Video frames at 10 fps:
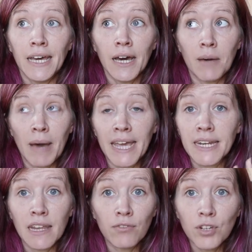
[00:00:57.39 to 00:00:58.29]
I had
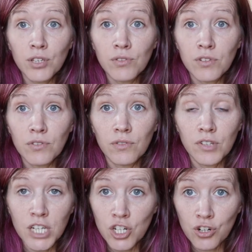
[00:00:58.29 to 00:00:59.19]
never used
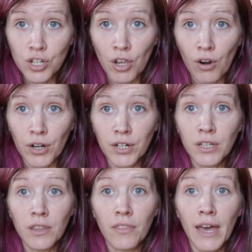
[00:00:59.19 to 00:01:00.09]
t-shirt
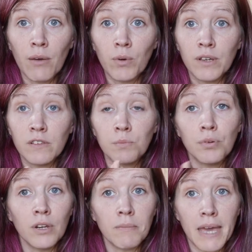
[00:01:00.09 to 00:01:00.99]
yarn that was
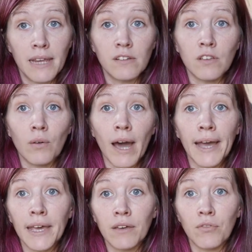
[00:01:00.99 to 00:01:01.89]
pre-made. So
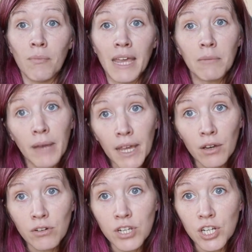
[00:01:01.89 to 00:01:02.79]
I have made
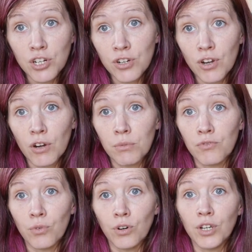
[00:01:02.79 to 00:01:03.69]
my own t-shirt yarn before